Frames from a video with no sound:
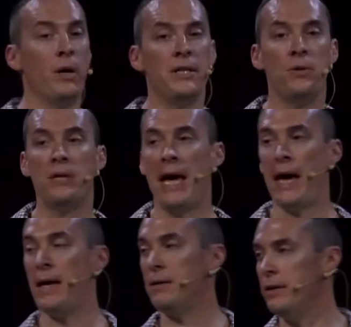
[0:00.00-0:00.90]
you
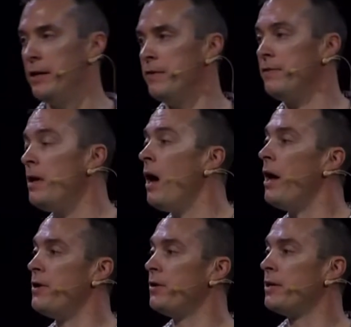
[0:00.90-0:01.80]
can live
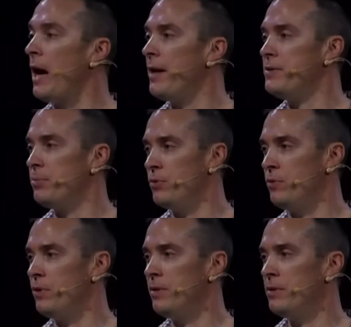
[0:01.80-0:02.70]
under God's
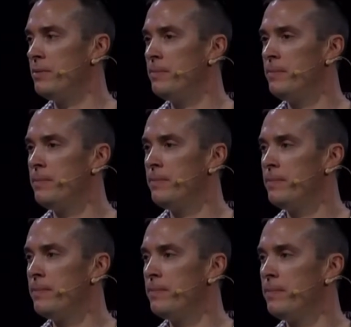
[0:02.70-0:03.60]
approval.
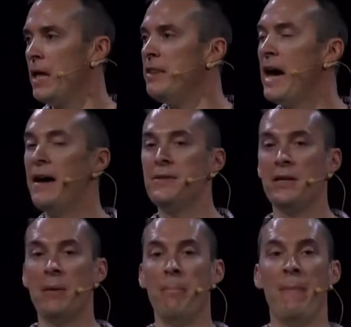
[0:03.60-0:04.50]
That is
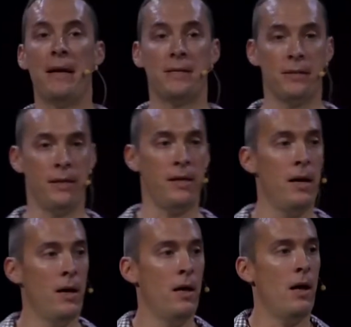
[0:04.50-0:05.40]
an immensely
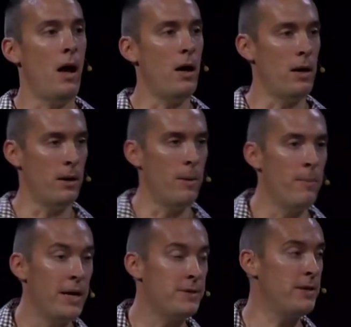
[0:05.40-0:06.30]

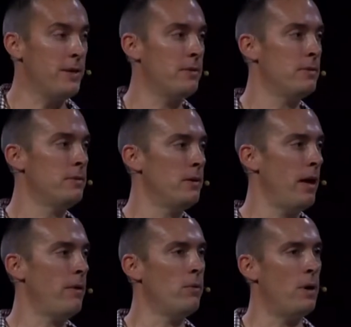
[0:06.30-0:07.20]
amazing
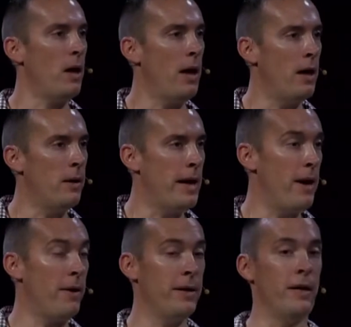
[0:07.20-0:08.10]

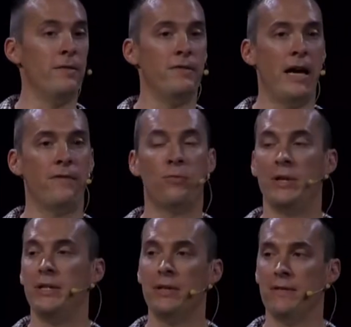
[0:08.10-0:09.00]
area of life where
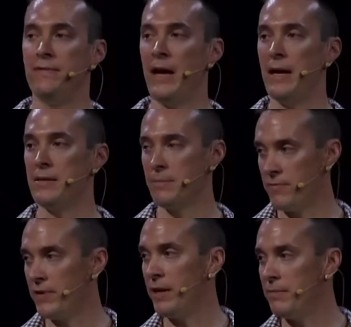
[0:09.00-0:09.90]
you can find some
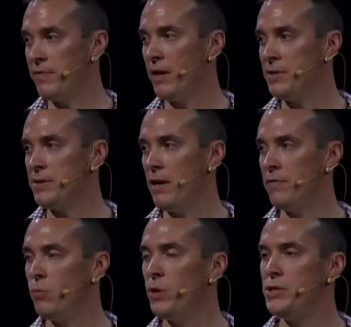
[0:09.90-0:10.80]
freedom for
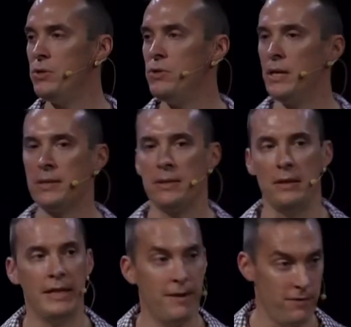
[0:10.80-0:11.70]
yourself. Would you just
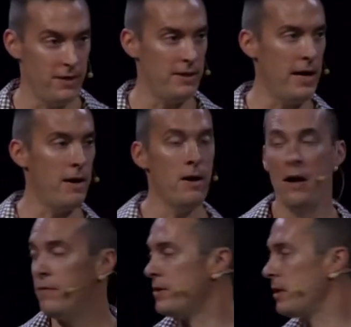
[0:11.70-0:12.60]
live in that?
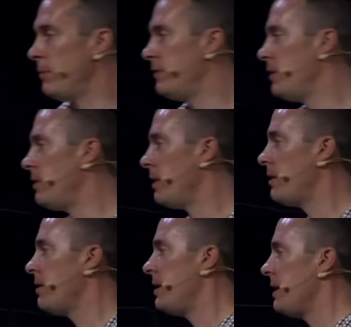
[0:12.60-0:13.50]
For some of you, the other thing is